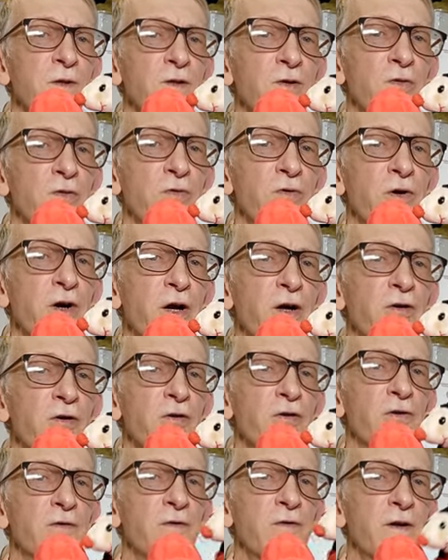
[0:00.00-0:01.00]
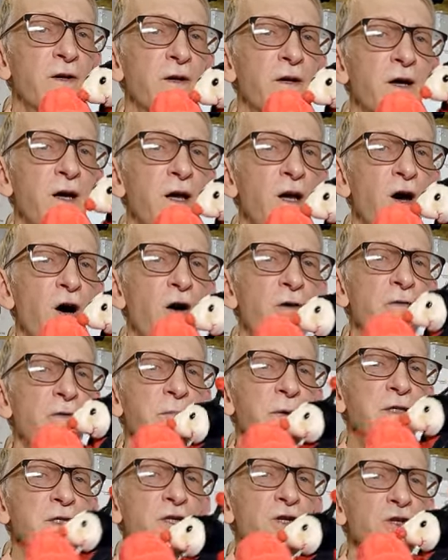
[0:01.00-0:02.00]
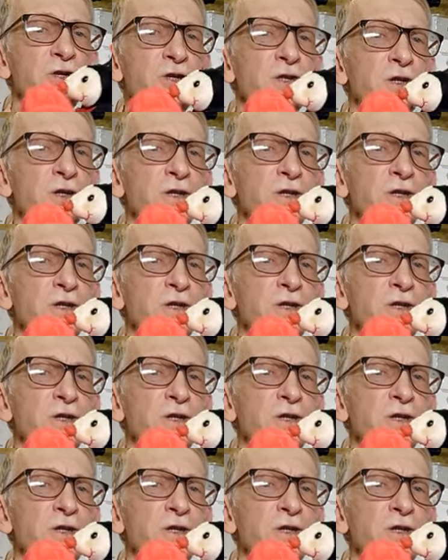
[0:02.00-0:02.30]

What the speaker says: to record the oviposition